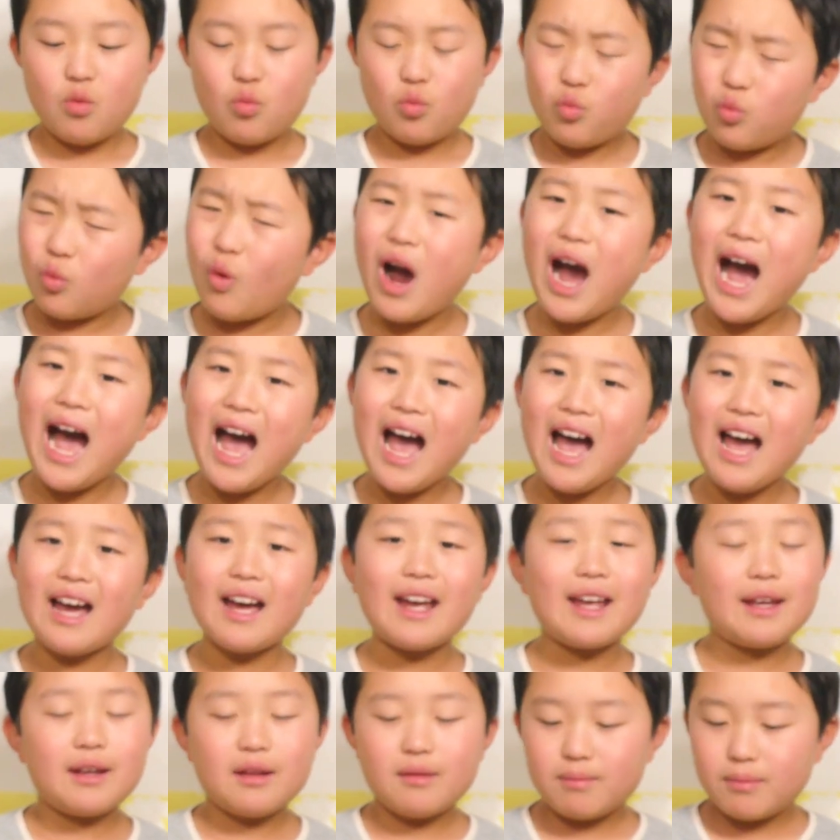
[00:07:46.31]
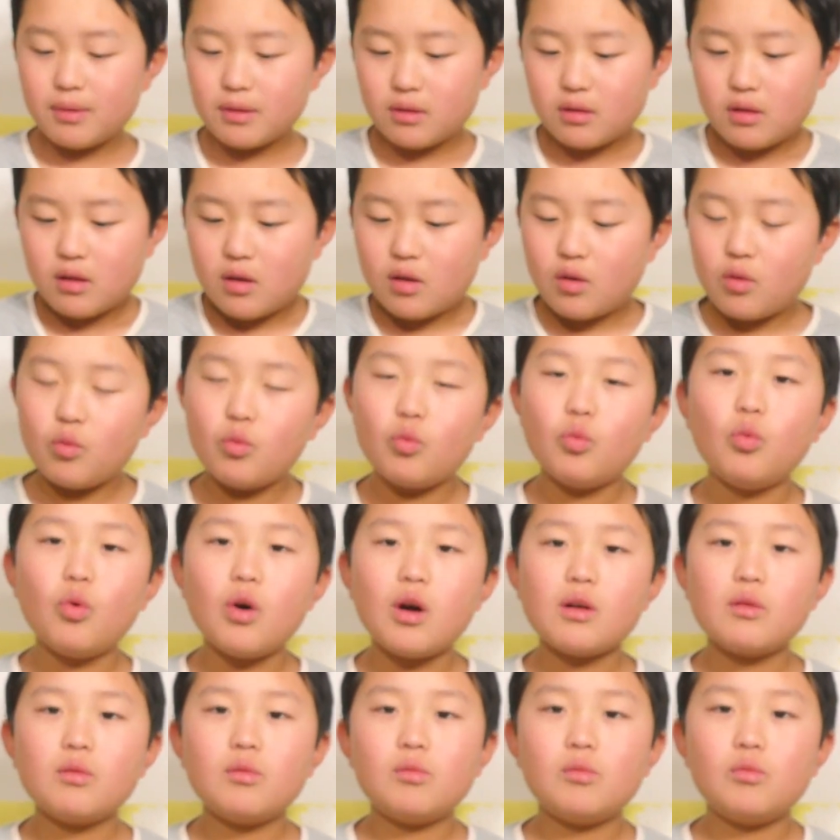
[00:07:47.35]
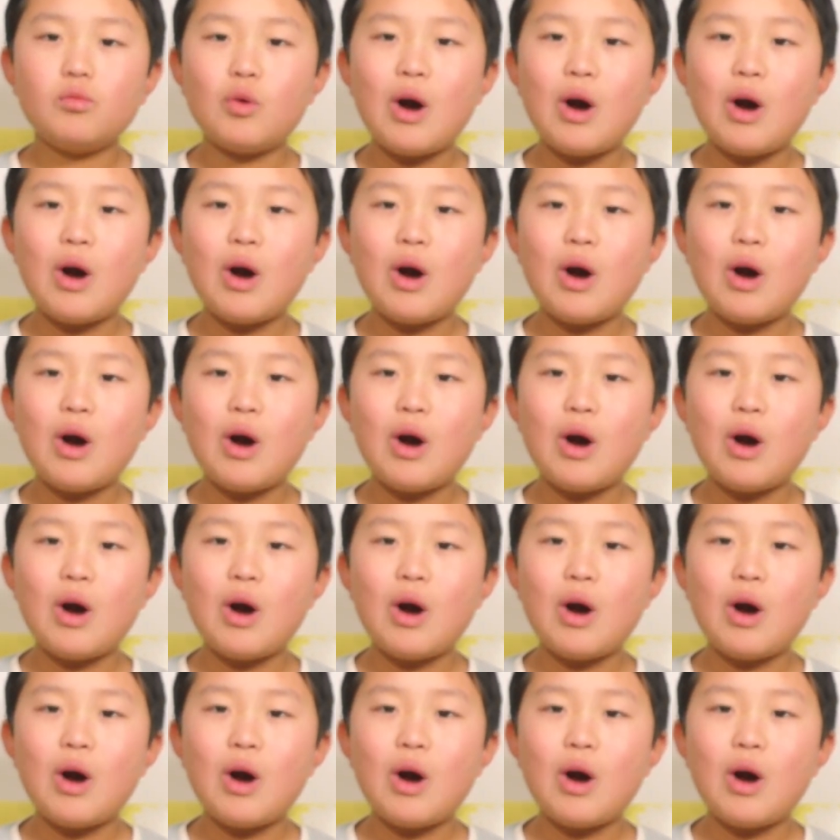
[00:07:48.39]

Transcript: Why? But what?